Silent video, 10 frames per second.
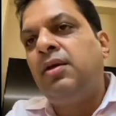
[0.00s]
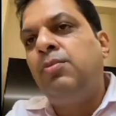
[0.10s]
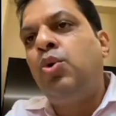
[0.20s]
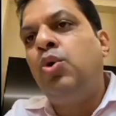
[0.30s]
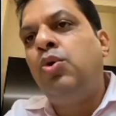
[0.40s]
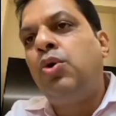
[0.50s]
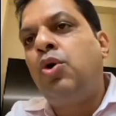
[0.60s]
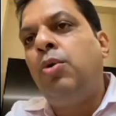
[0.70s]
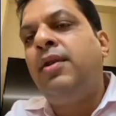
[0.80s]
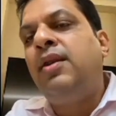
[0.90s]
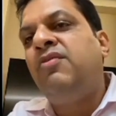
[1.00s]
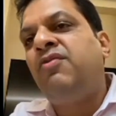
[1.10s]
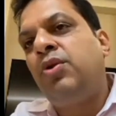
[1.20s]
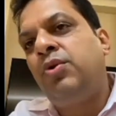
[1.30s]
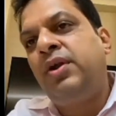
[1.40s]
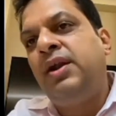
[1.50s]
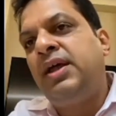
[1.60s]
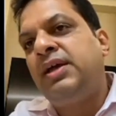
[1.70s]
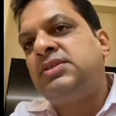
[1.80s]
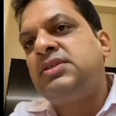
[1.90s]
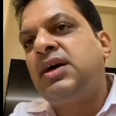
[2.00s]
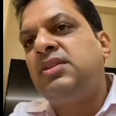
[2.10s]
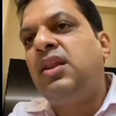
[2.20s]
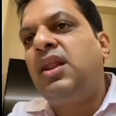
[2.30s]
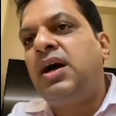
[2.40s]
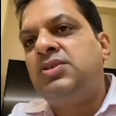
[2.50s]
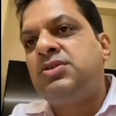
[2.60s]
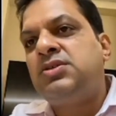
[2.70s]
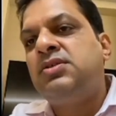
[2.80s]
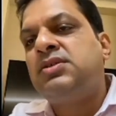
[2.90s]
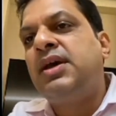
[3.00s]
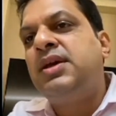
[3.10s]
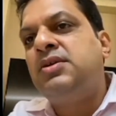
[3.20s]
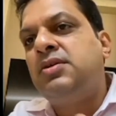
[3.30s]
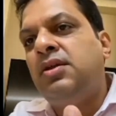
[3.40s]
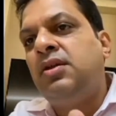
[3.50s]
and the more commonly followed indexes are the largest in size